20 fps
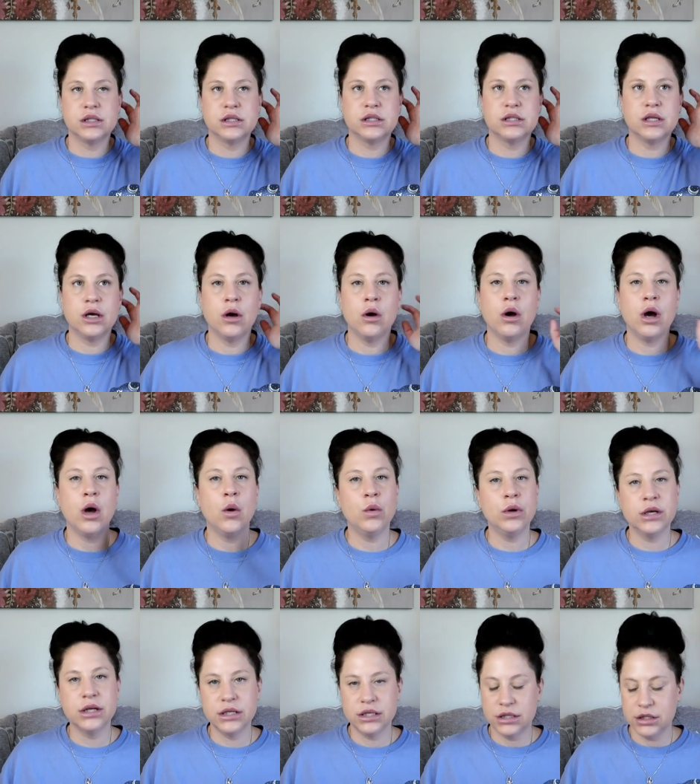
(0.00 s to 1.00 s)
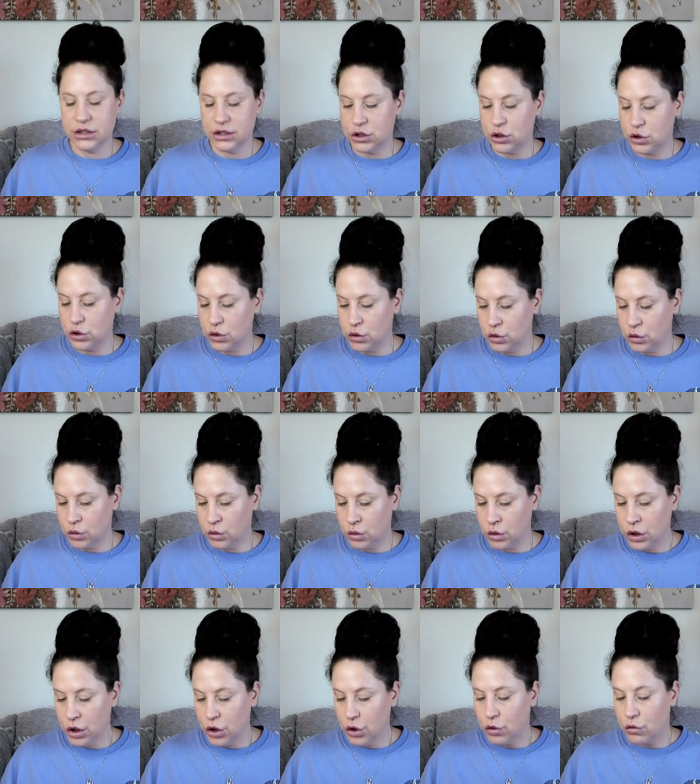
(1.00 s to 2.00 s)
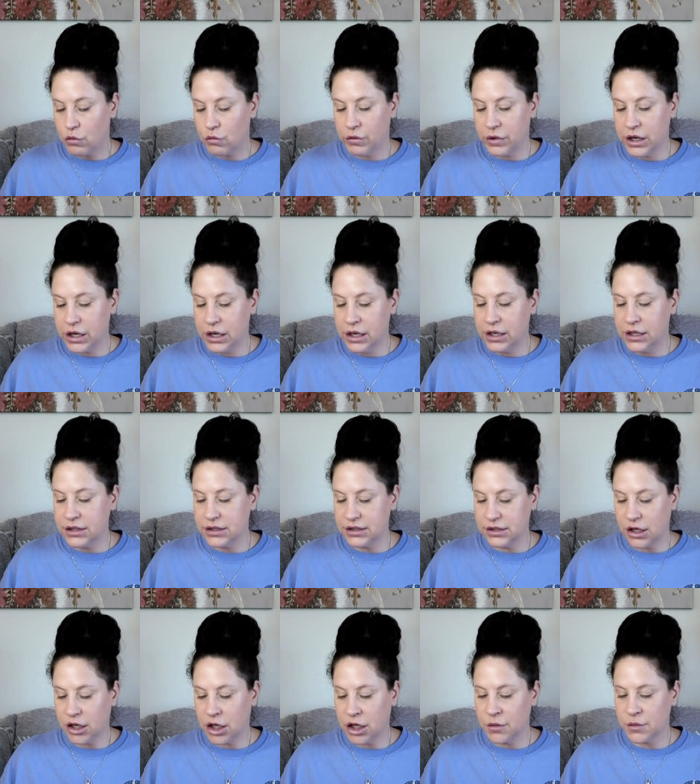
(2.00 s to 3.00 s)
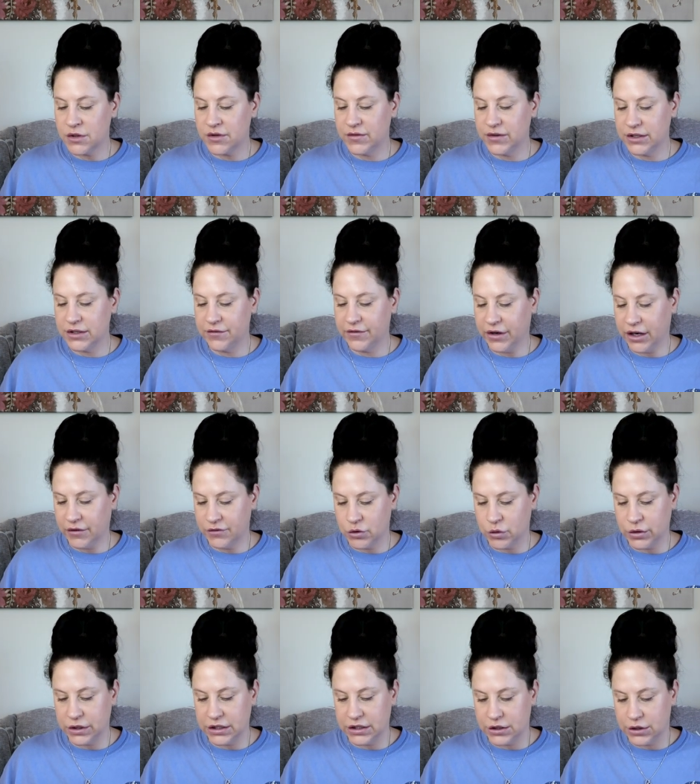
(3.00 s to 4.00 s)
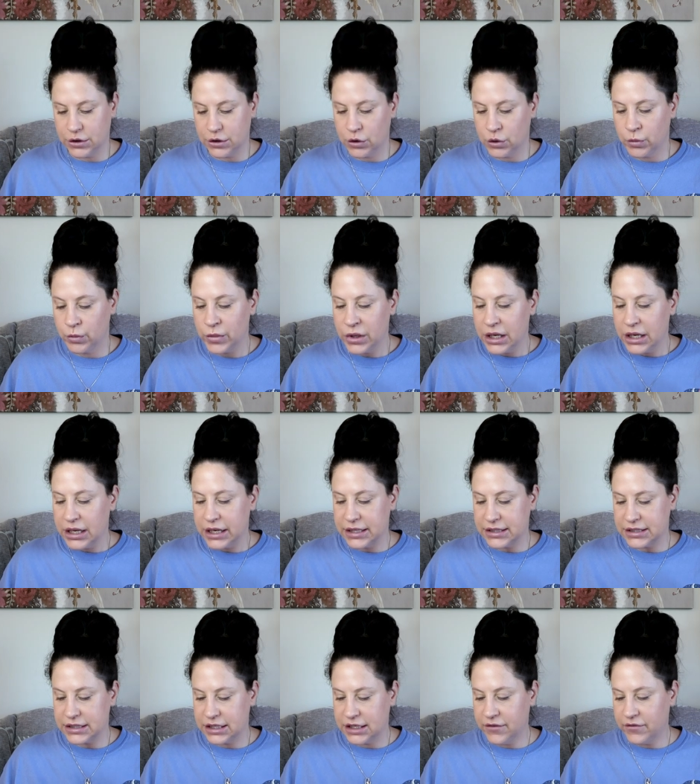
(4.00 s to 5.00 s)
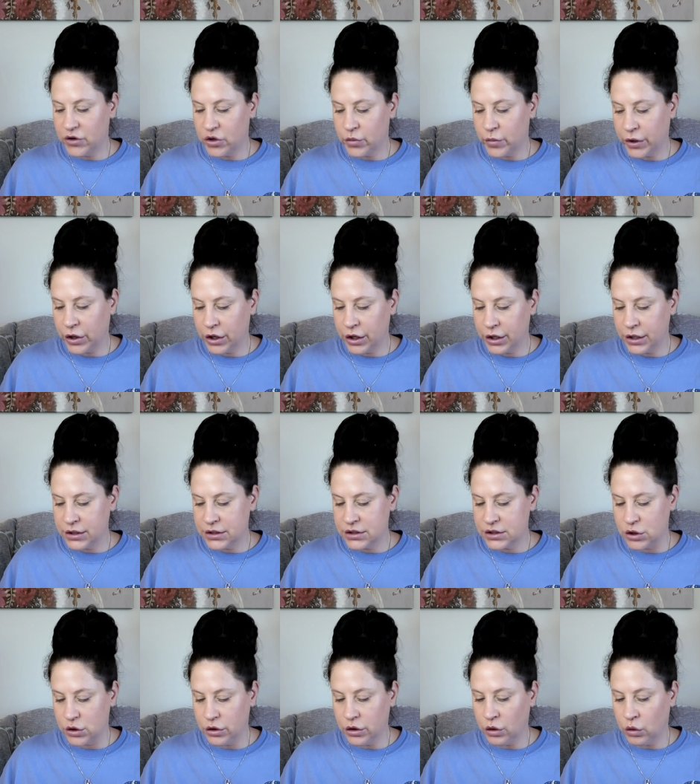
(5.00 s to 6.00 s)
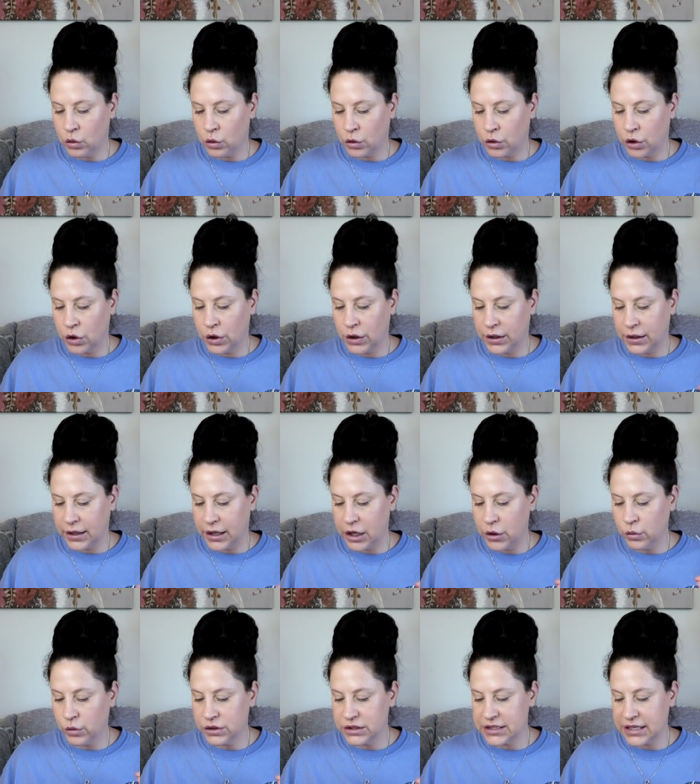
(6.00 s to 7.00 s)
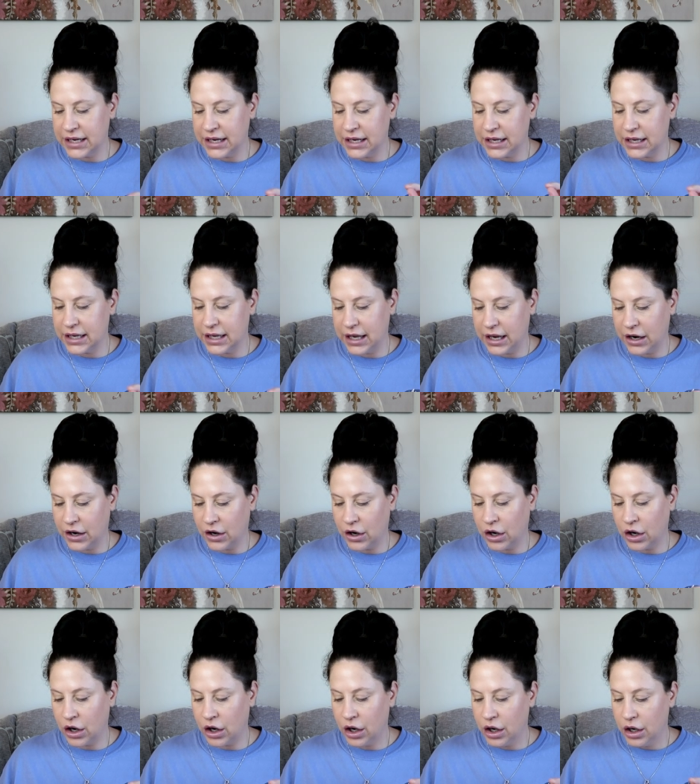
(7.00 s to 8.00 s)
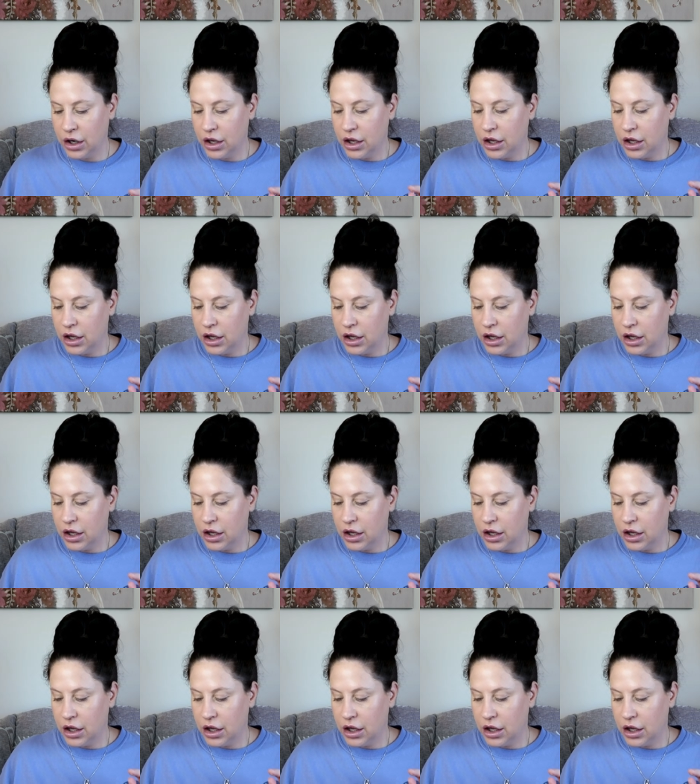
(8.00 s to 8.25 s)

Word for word: So I wanted to read Psalms 55, 22. It's give your burden to the Lord and he will take care